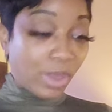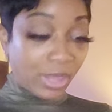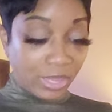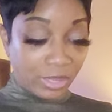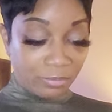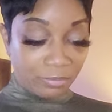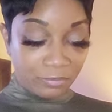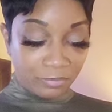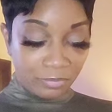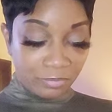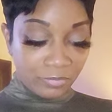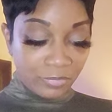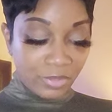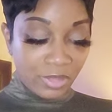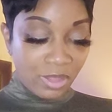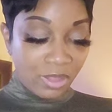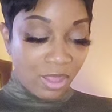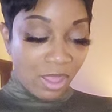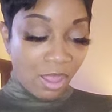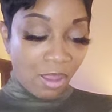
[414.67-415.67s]
way.
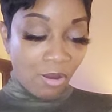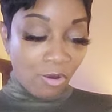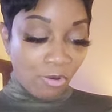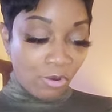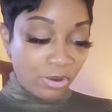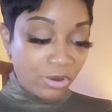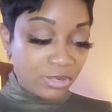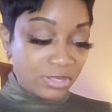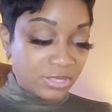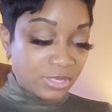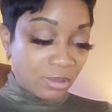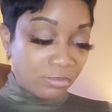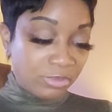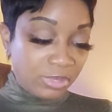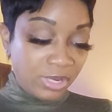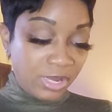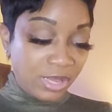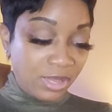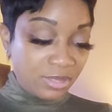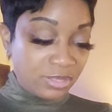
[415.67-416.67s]
I ordered
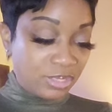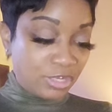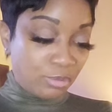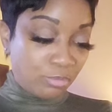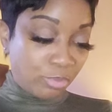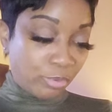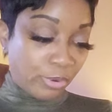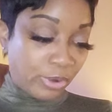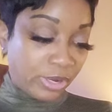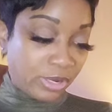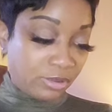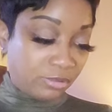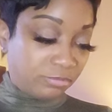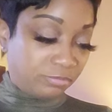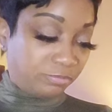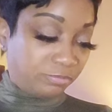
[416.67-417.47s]
something else in brown.